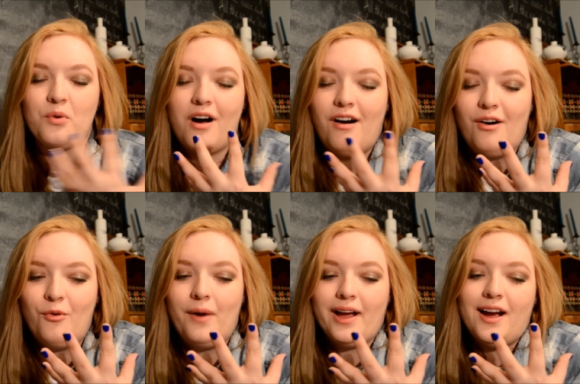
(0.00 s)
Oh
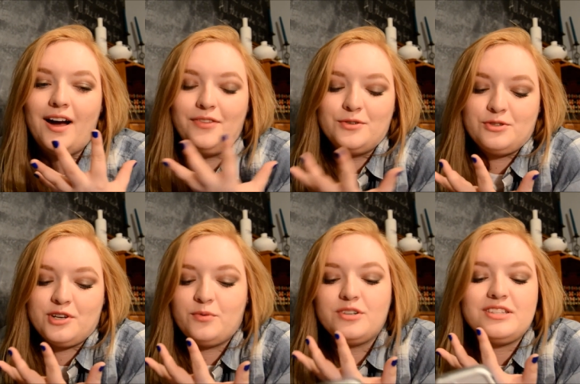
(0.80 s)
my god, those
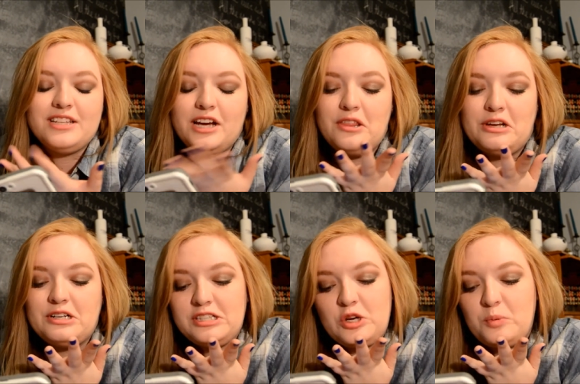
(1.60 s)
three words together
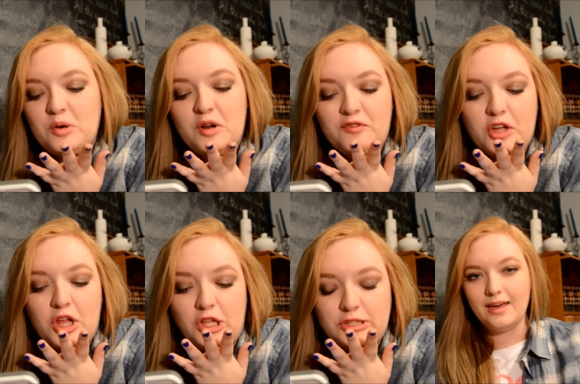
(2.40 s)
are so
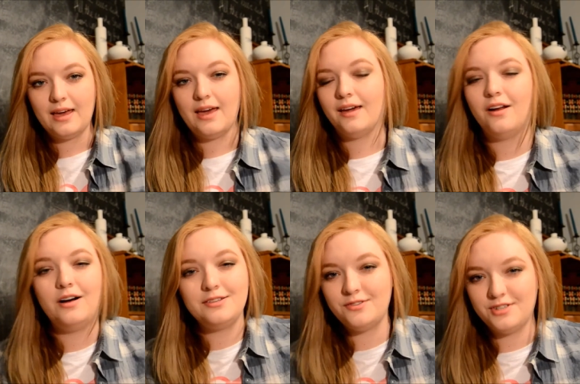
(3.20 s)
beautiful. I could
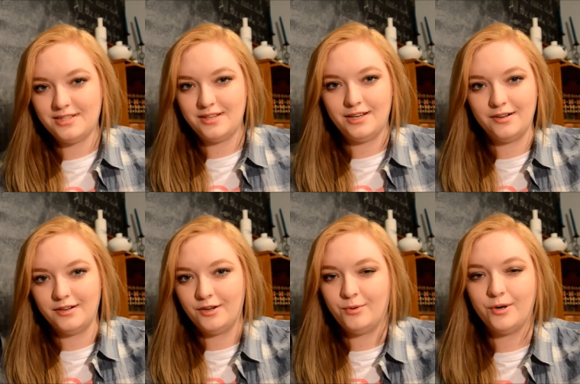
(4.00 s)
also just sit here
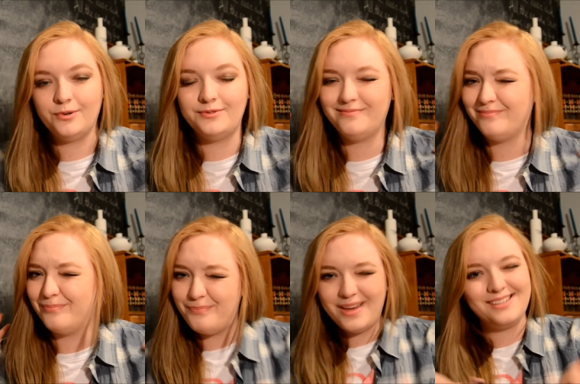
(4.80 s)
and quote
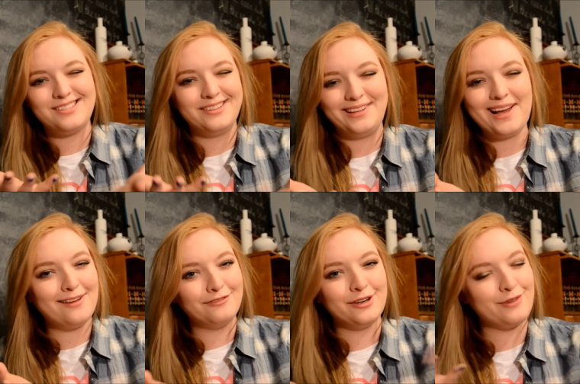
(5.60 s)
basically
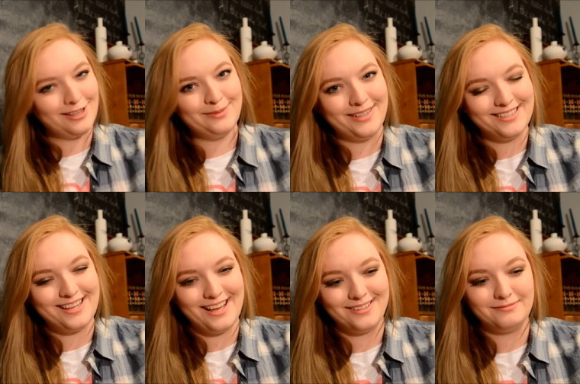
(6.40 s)
every Ray
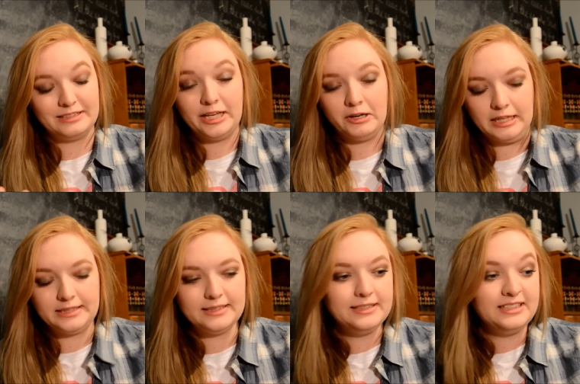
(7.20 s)
Lamontagne lyric,
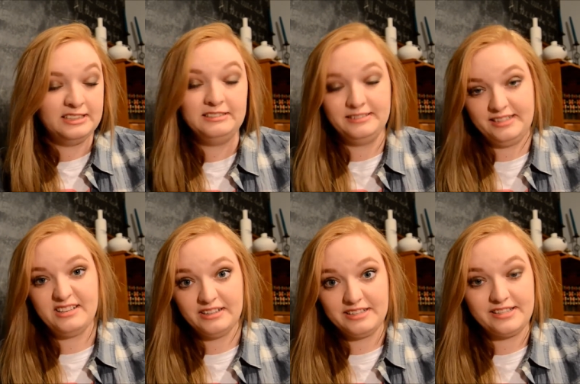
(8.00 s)

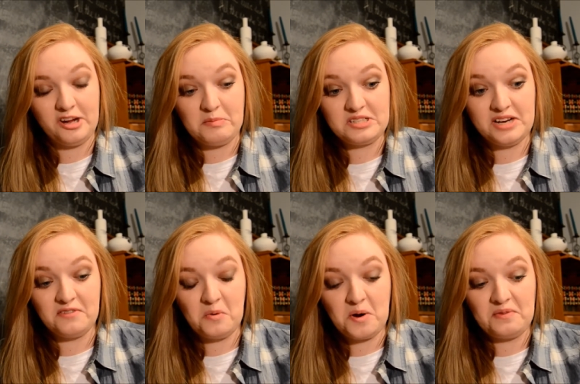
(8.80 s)
seriously, almost
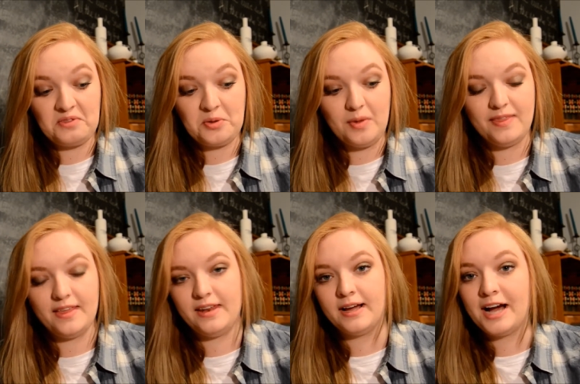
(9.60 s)
every one of them, and
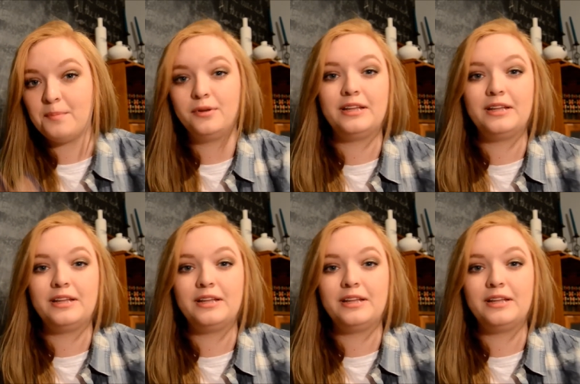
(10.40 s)
then a couple